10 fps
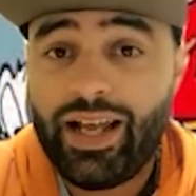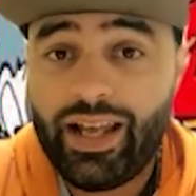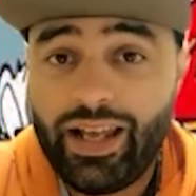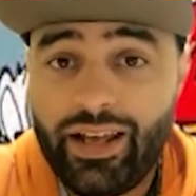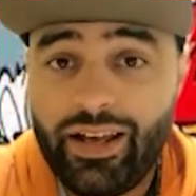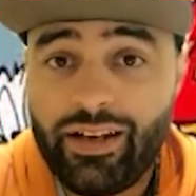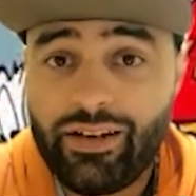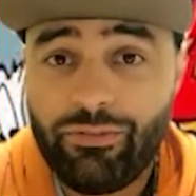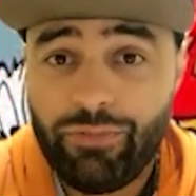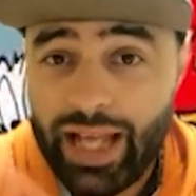
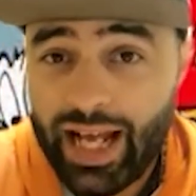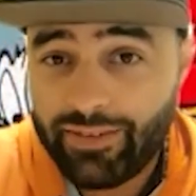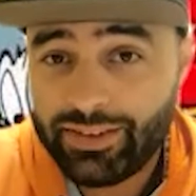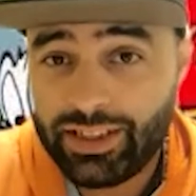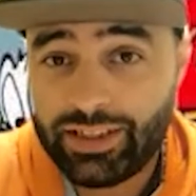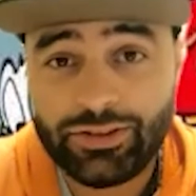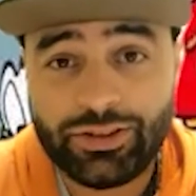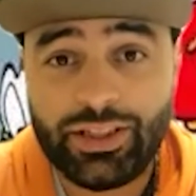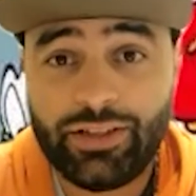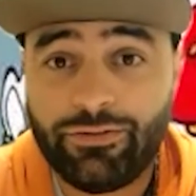And we have to
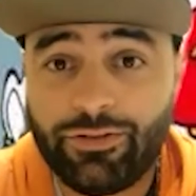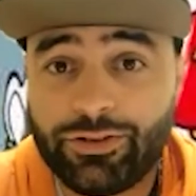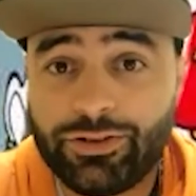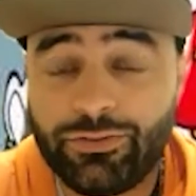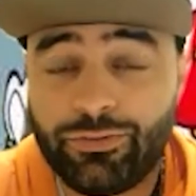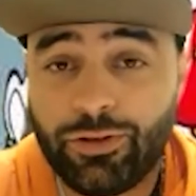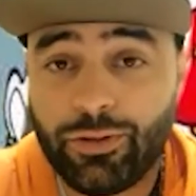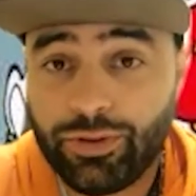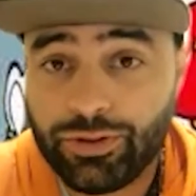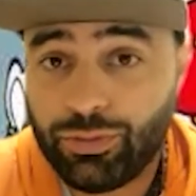understand first and
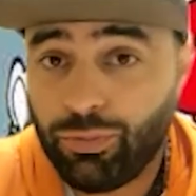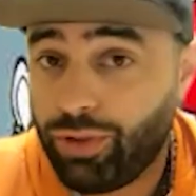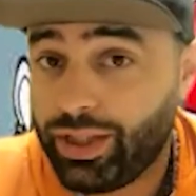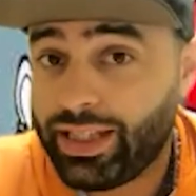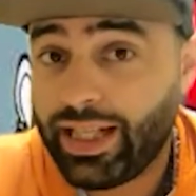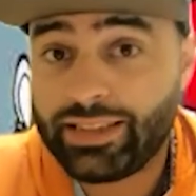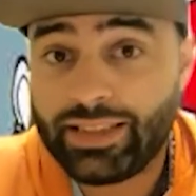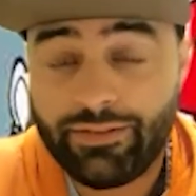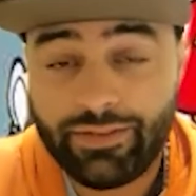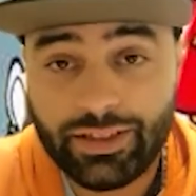foremost what that
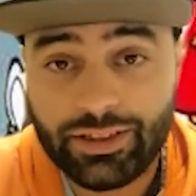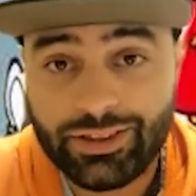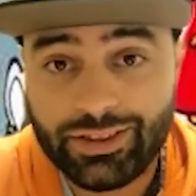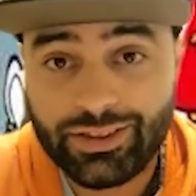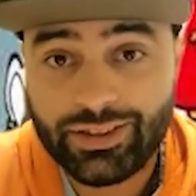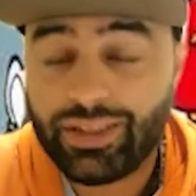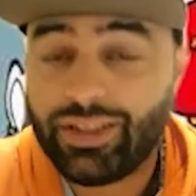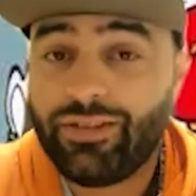definition